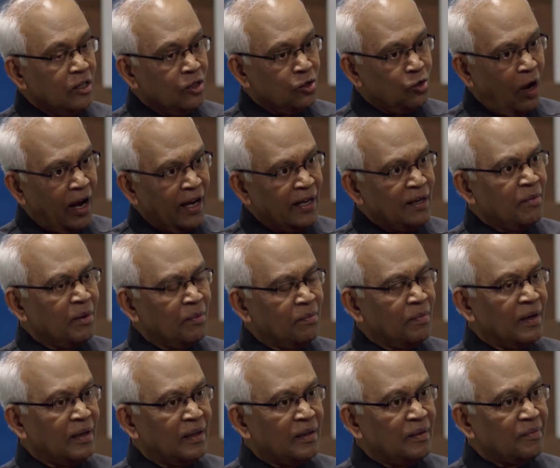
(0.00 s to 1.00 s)
So I
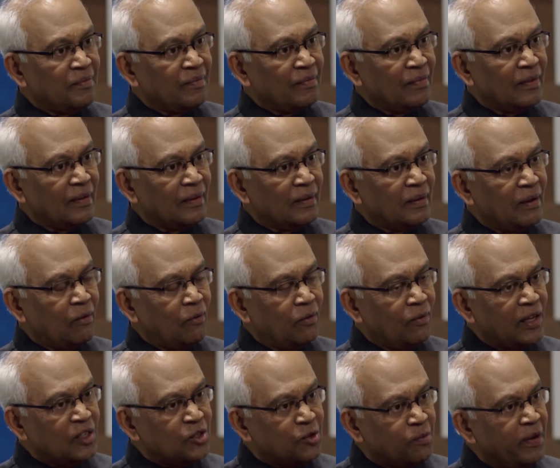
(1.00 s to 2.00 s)
remember,
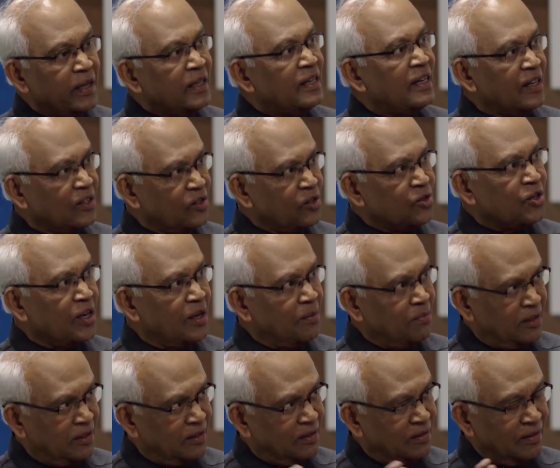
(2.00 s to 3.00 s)
while speaking as a
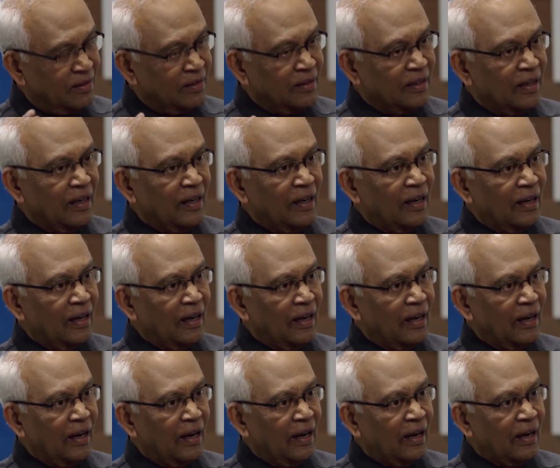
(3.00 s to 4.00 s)
chairman,
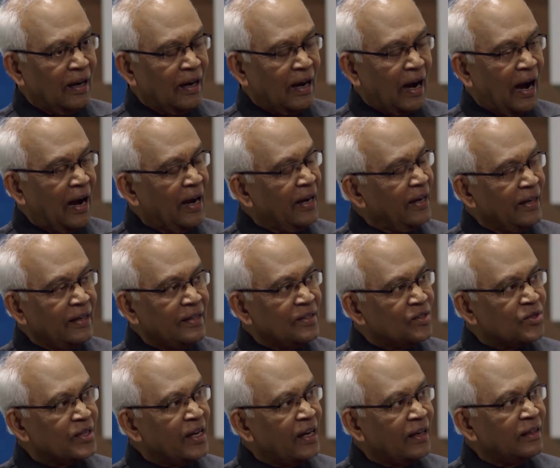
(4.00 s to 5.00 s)
I
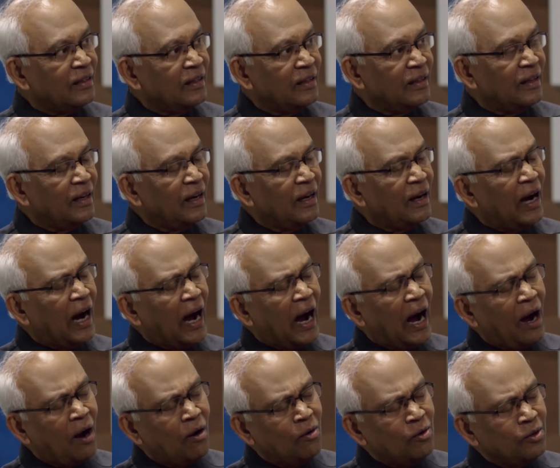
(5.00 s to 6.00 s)
said,
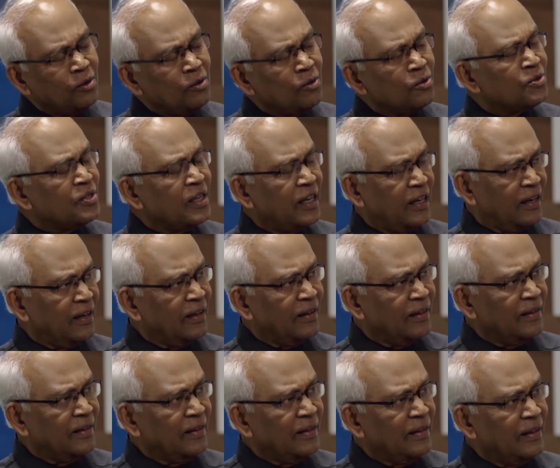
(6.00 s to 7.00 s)
how do you say
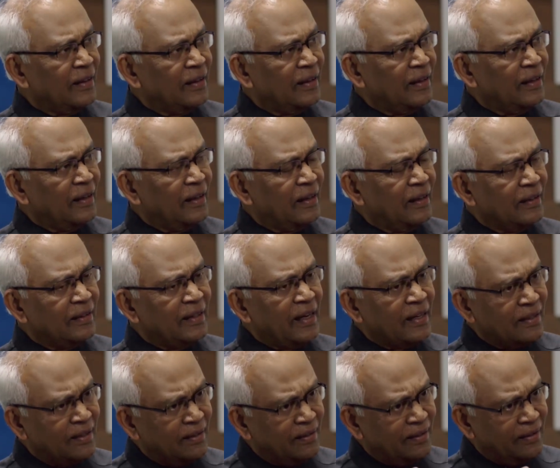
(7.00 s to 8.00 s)

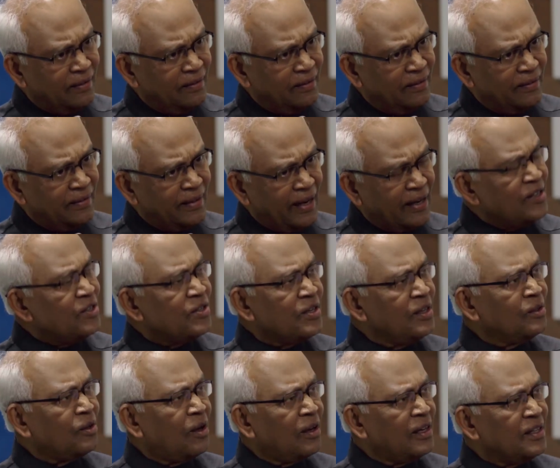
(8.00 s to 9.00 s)
that
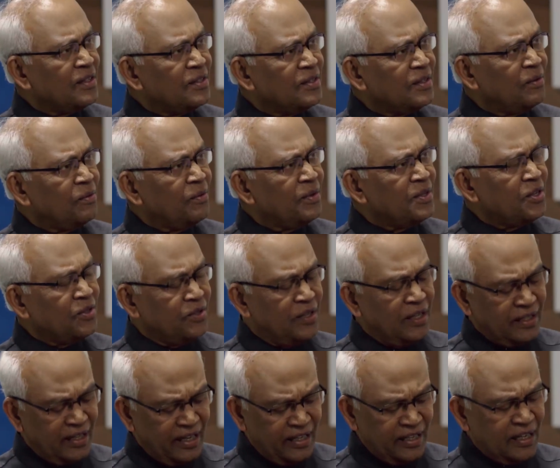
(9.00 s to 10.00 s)
traditional knowledge, which is
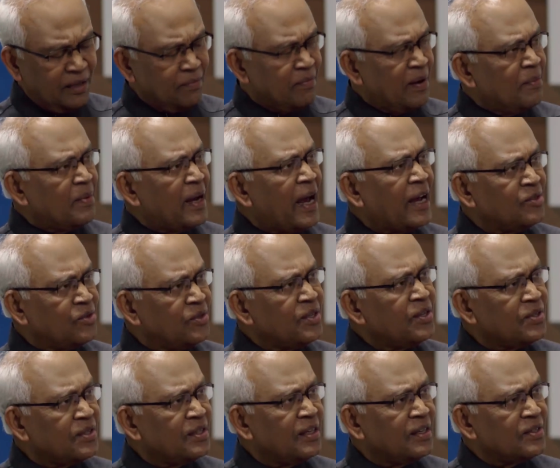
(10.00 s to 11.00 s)
generated by my
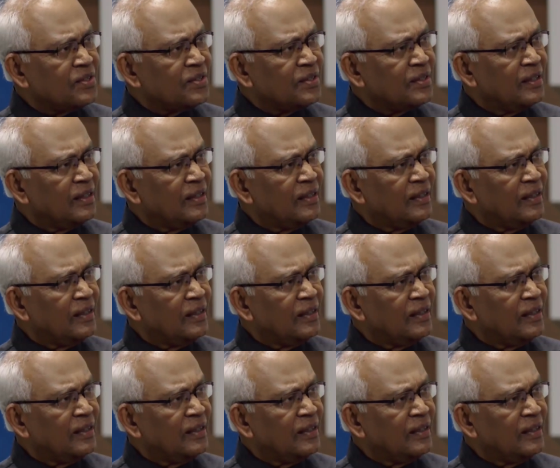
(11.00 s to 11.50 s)
ancestors